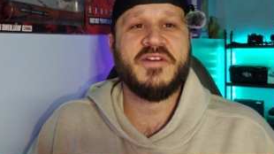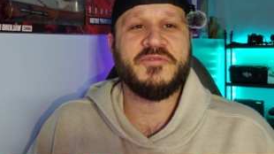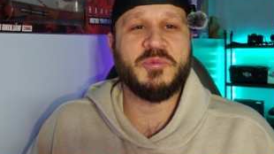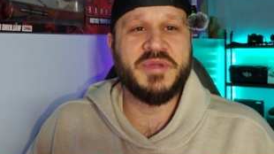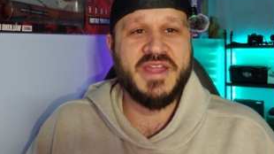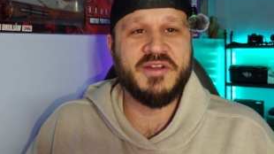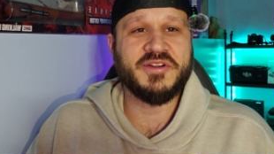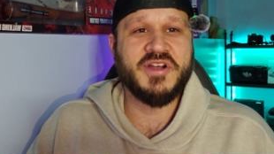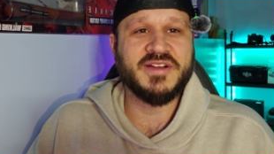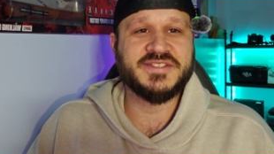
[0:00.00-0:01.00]
for beginner
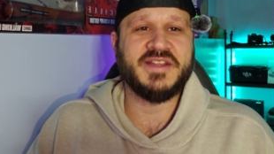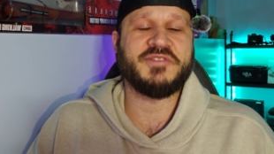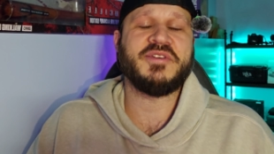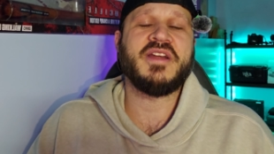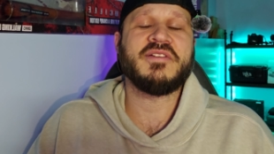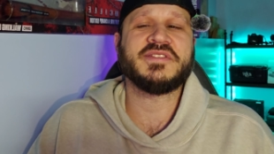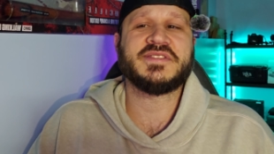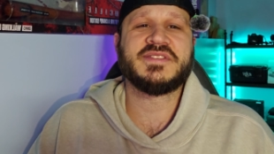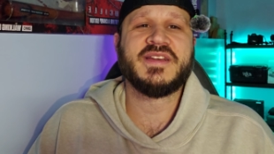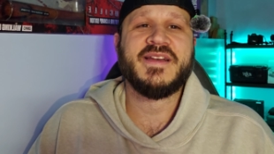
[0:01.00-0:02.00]
content
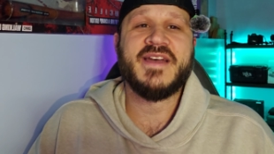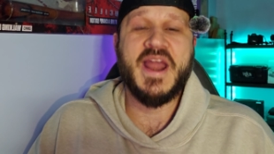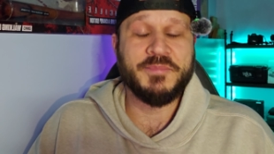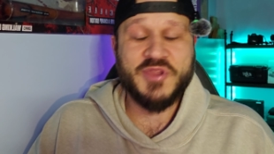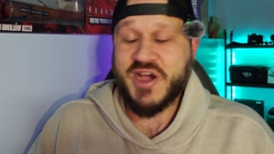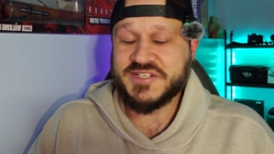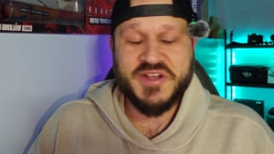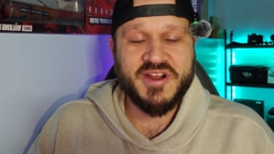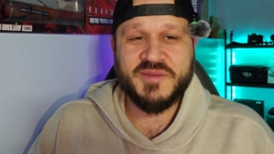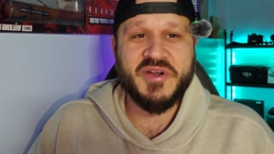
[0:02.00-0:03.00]
creators. I'm not
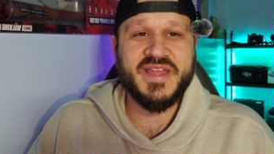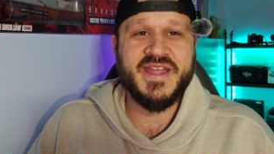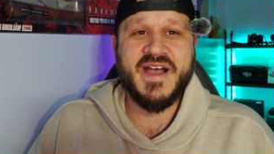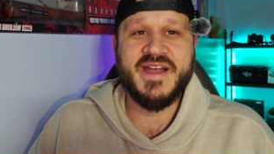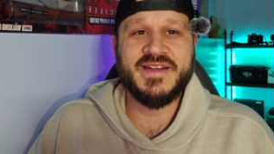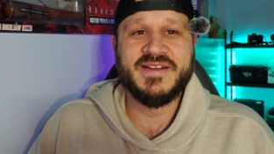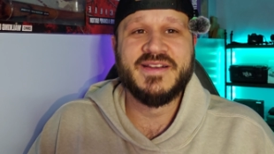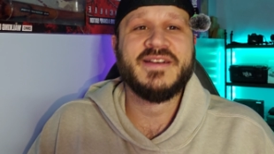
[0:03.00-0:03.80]
talking about AI.